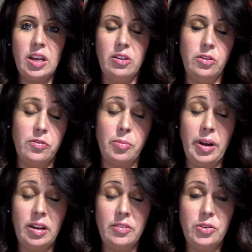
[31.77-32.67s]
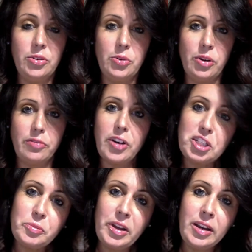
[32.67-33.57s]
I know for many of you, you are
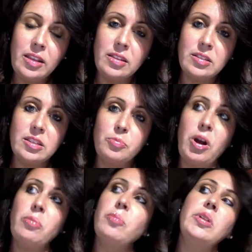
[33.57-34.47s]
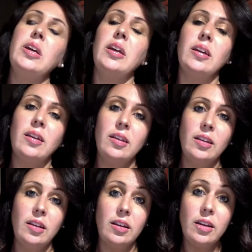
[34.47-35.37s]
freshmen, and this is probably
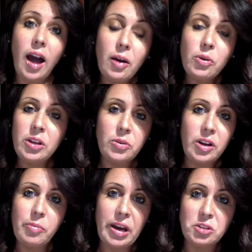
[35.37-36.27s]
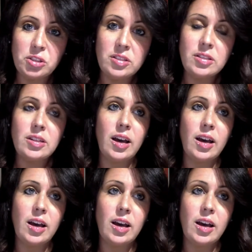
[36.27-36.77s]
not what you had imagined